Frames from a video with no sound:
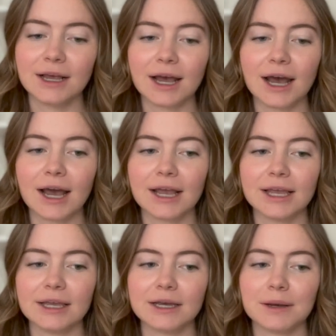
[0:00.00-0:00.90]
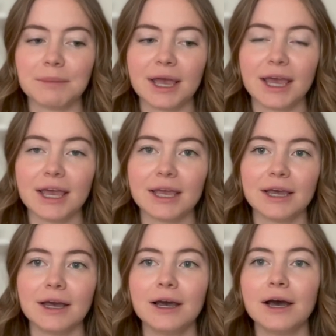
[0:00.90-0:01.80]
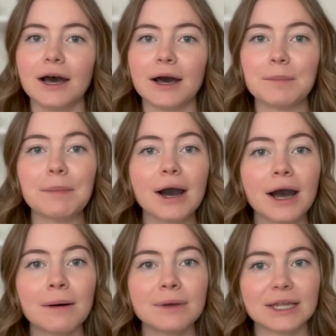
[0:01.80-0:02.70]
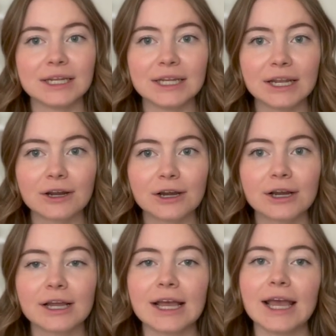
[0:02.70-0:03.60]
I am a, a mom and a knitter,